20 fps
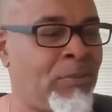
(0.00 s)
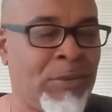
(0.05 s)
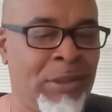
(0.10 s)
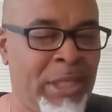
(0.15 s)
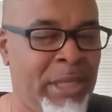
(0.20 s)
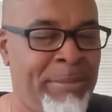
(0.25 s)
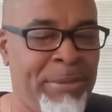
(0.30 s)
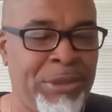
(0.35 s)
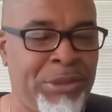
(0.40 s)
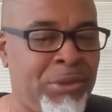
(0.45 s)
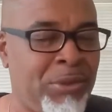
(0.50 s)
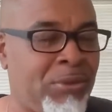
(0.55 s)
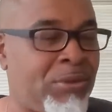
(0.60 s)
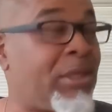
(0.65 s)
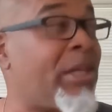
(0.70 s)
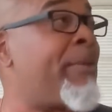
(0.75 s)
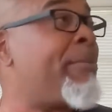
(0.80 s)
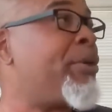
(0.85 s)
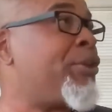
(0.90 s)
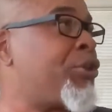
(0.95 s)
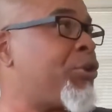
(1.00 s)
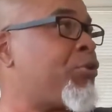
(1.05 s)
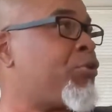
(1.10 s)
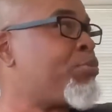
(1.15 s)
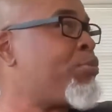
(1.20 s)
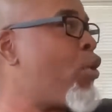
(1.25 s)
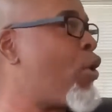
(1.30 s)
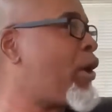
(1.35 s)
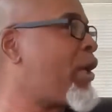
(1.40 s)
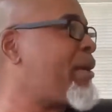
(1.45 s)
lemon juice, lemon juice,
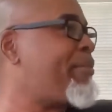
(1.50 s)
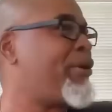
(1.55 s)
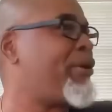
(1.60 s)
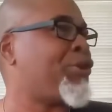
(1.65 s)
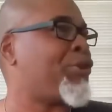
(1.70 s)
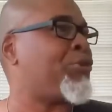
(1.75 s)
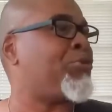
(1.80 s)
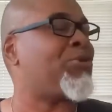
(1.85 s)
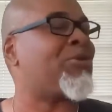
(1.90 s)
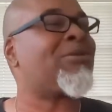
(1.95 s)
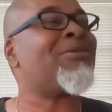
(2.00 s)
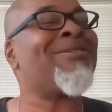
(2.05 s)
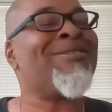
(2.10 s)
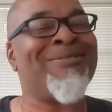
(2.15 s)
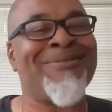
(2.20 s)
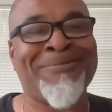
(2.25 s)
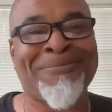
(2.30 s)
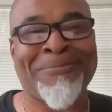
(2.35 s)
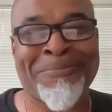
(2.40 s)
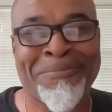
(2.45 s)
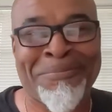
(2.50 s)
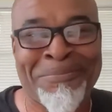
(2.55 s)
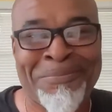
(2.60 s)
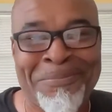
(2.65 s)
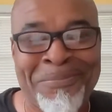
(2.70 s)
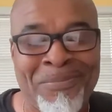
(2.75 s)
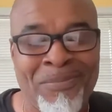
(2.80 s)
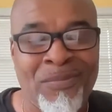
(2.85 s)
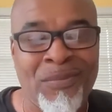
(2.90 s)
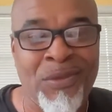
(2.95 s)
more lemon juice.
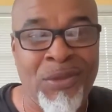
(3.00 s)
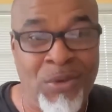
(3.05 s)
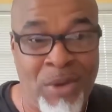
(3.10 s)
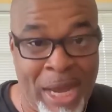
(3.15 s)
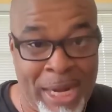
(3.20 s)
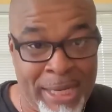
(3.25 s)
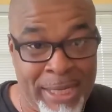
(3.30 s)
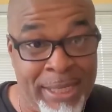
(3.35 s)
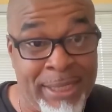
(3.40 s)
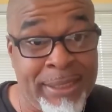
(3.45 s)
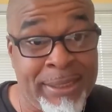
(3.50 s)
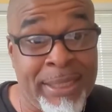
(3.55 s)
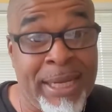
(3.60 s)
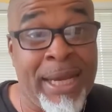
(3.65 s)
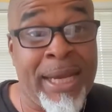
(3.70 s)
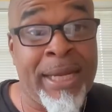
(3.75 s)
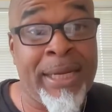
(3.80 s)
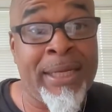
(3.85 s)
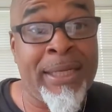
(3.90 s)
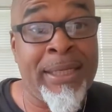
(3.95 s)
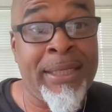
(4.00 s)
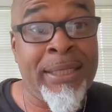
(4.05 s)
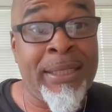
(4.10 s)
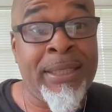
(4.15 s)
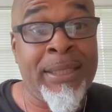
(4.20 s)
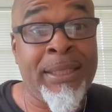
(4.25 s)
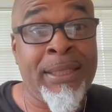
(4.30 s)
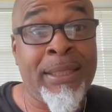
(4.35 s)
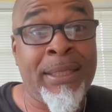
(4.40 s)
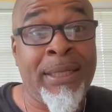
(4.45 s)
You got to hit that.
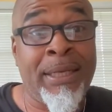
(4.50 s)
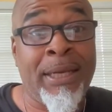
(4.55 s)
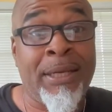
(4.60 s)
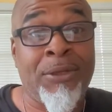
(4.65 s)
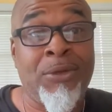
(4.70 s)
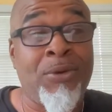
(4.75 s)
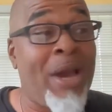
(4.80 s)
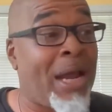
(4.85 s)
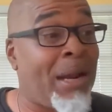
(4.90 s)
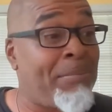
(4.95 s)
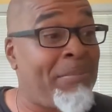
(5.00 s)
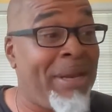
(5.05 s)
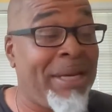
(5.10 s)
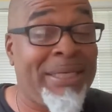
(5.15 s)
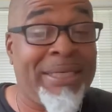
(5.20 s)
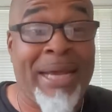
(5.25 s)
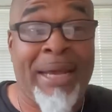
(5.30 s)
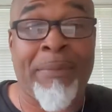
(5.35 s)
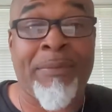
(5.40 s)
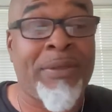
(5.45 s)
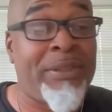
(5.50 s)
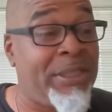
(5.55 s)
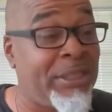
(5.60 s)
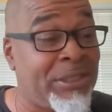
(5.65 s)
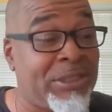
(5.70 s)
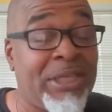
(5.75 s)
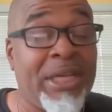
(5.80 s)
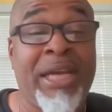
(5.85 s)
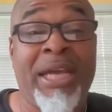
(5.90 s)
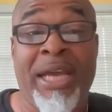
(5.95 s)
You got to make that
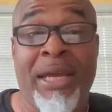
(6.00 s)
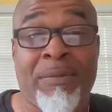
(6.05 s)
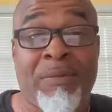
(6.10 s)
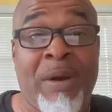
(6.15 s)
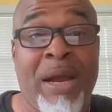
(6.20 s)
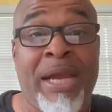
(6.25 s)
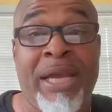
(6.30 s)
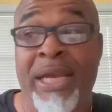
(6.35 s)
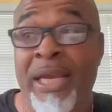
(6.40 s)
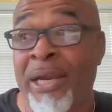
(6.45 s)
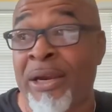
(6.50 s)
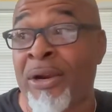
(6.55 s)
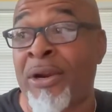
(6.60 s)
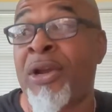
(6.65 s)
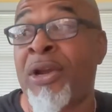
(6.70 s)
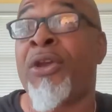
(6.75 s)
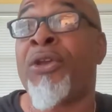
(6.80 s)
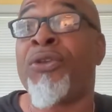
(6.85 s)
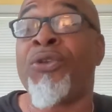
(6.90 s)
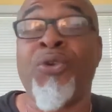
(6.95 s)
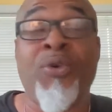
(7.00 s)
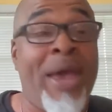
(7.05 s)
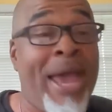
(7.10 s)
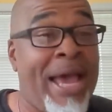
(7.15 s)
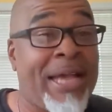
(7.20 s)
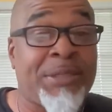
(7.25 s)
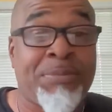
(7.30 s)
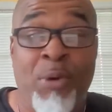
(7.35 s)
just the hit right here. You had